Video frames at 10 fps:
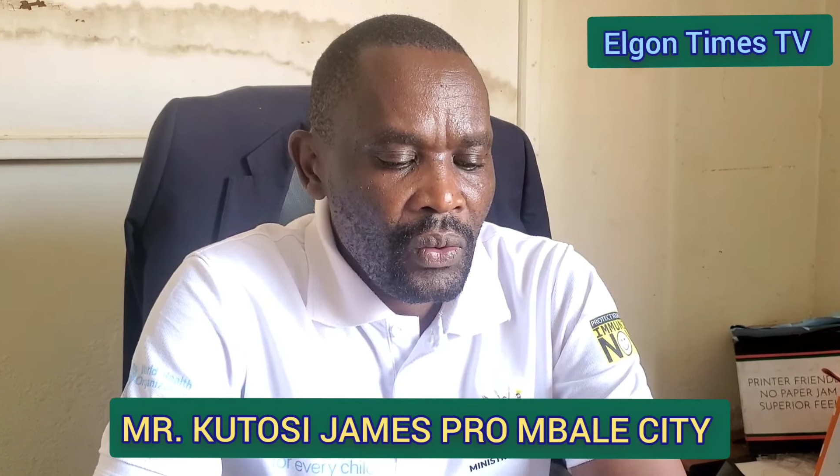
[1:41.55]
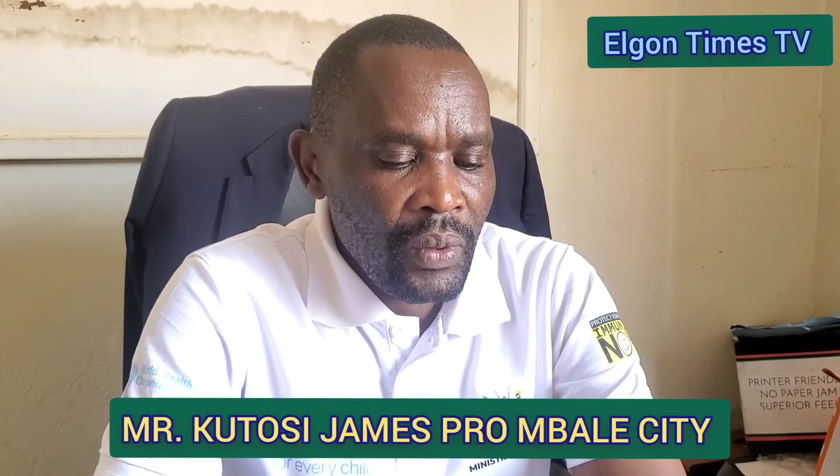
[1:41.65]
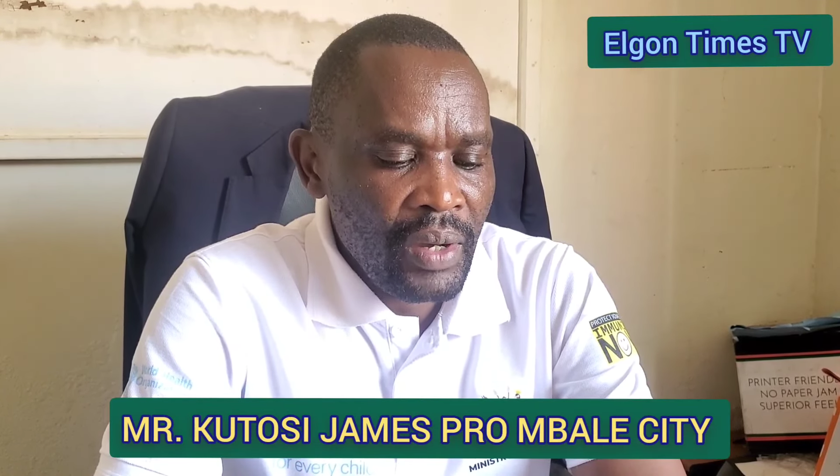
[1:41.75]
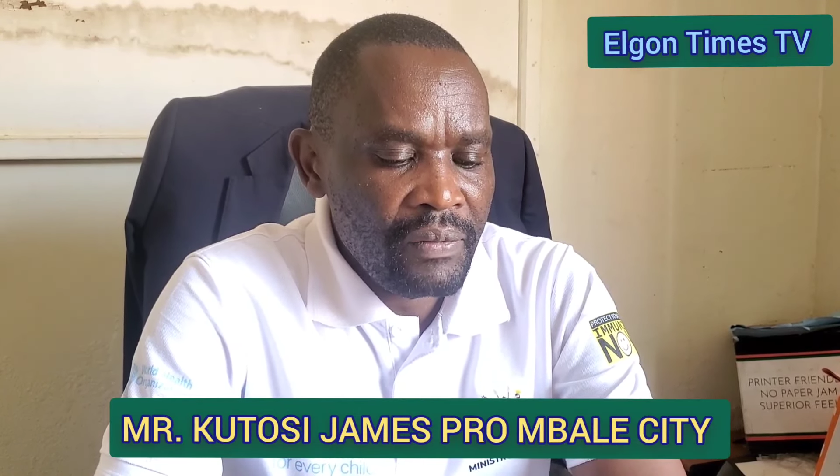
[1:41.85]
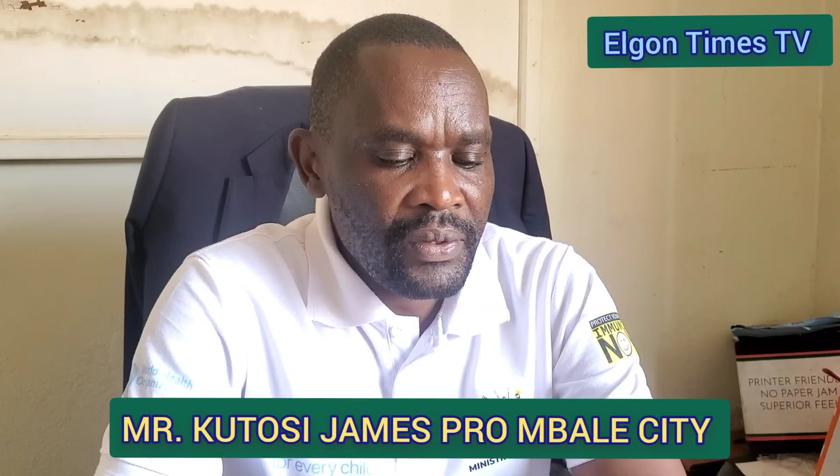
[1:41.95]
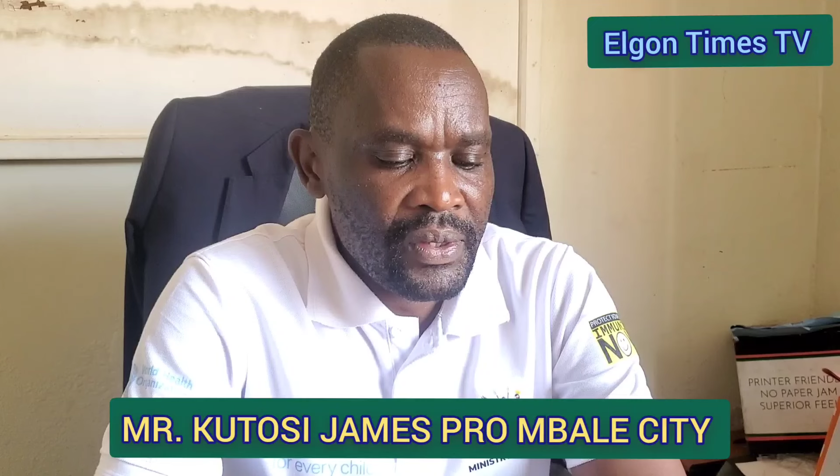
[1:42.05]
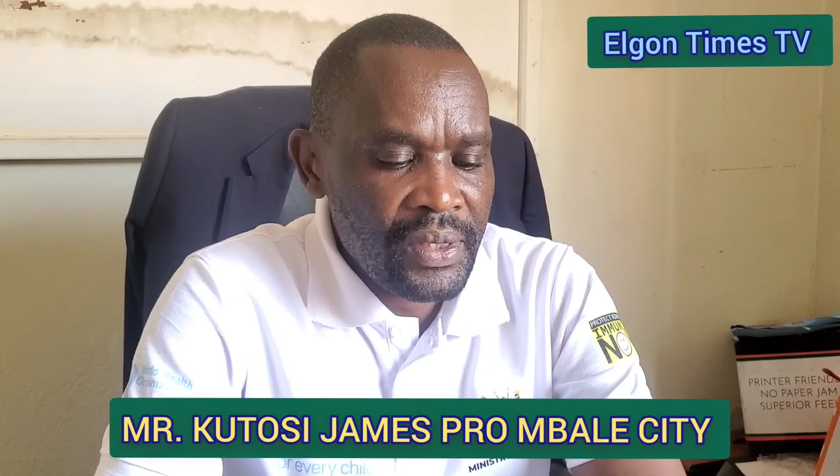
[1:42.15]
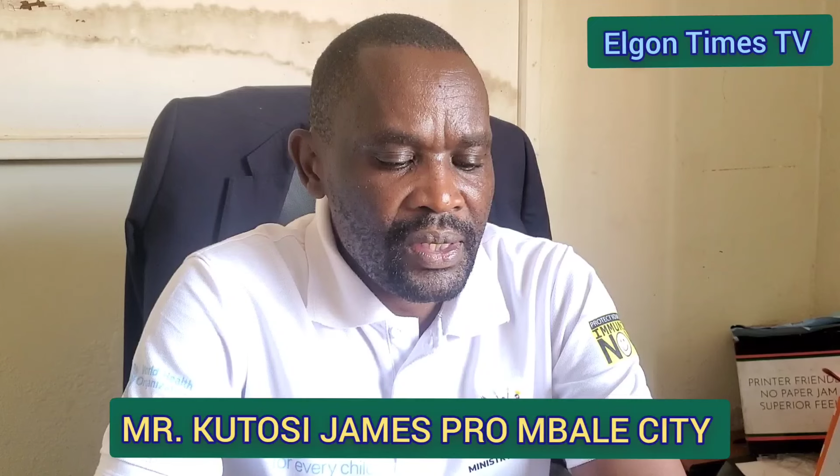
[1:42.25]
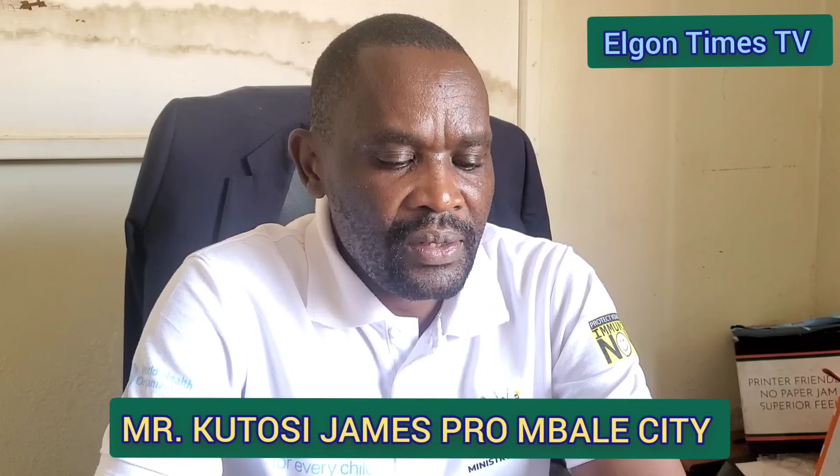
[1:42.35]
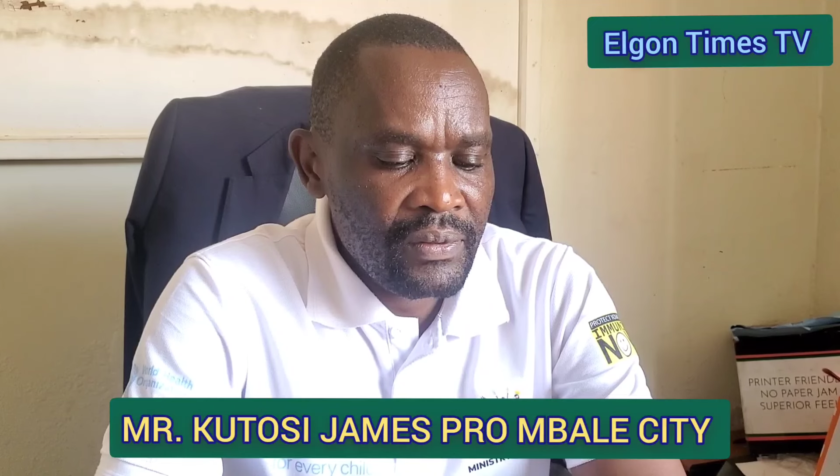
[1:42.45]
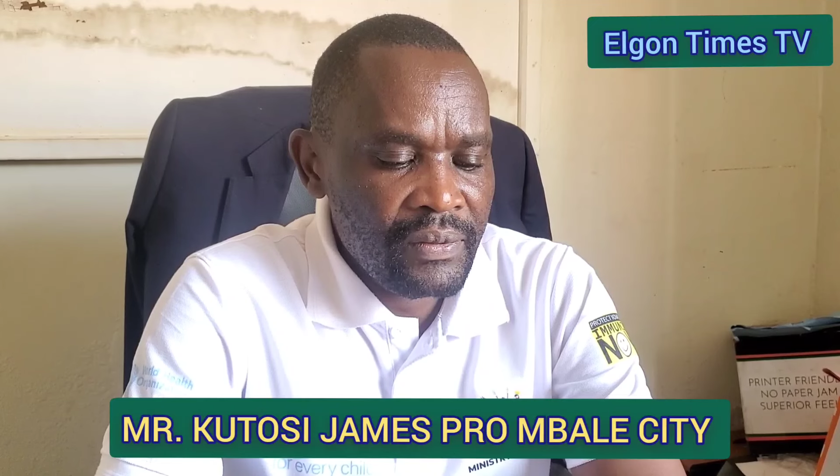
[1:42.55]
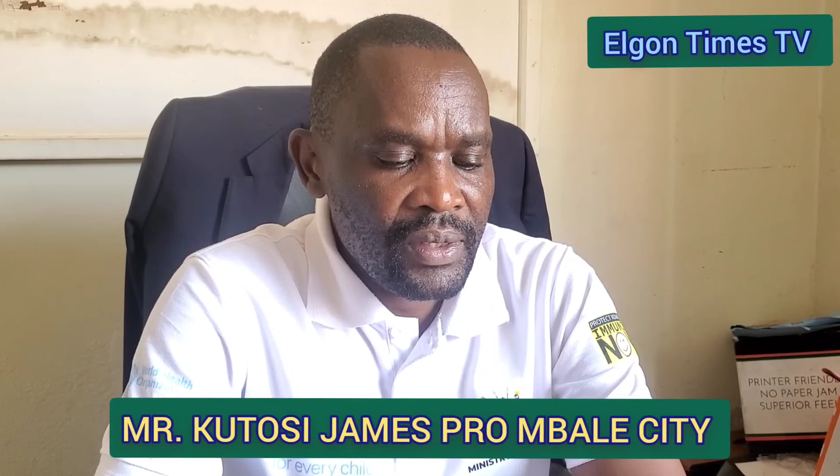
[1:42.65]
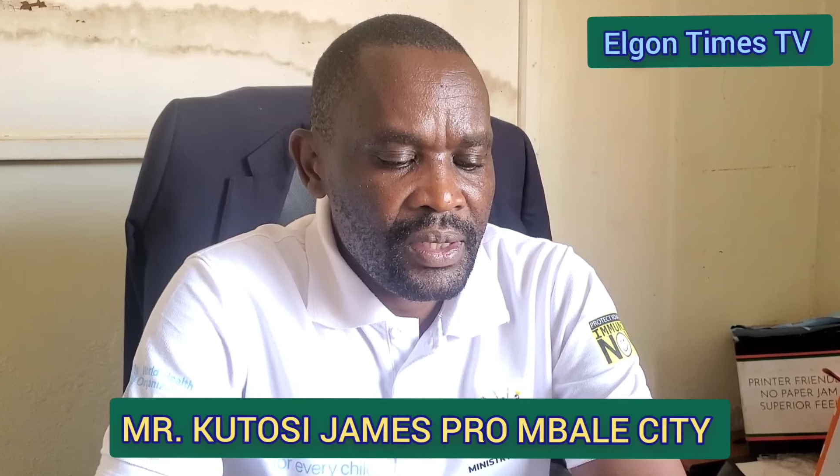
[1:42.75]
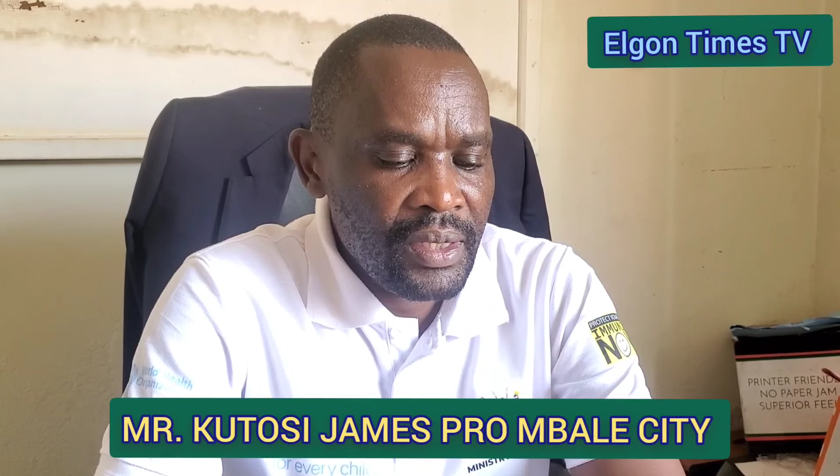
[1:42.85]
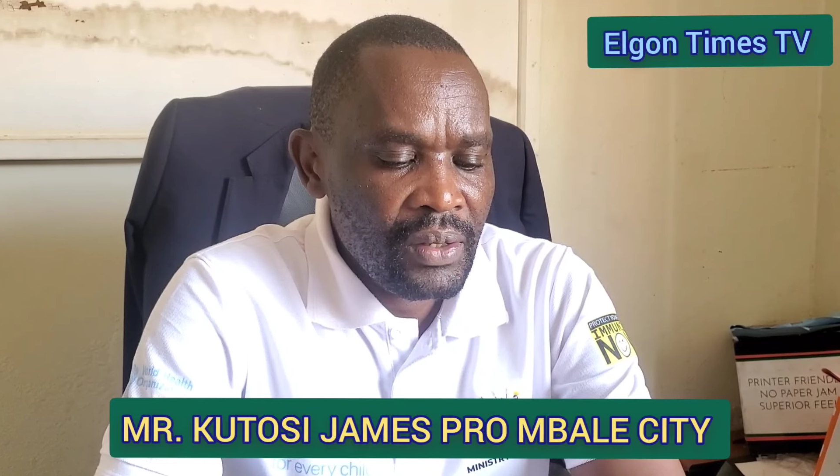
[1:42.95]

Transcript: We have received